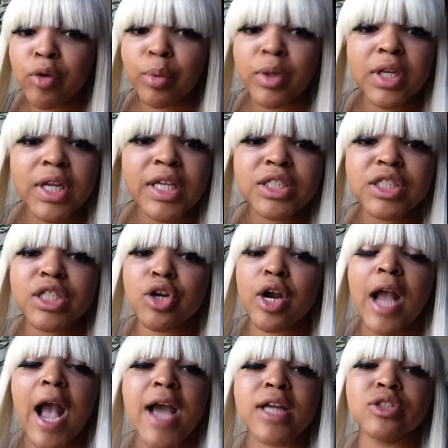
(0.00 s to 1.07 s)
religion or
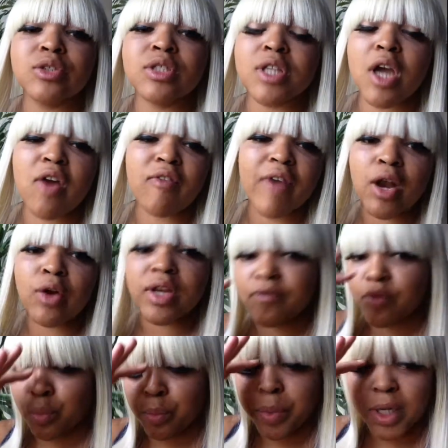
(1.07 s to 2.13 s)
God you serve. I don't
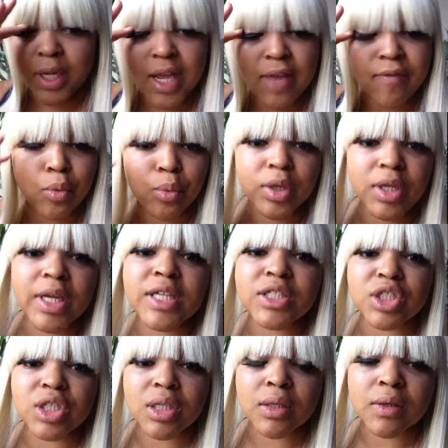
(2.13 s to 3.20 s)
even believe in
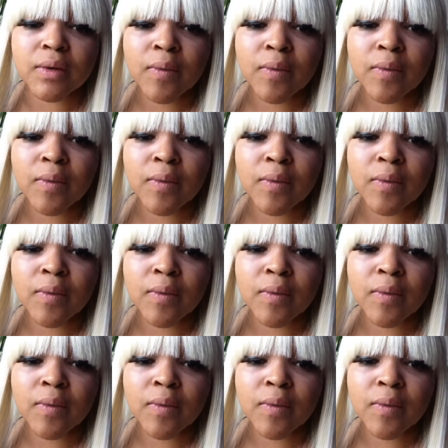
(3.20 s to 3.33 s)
religion.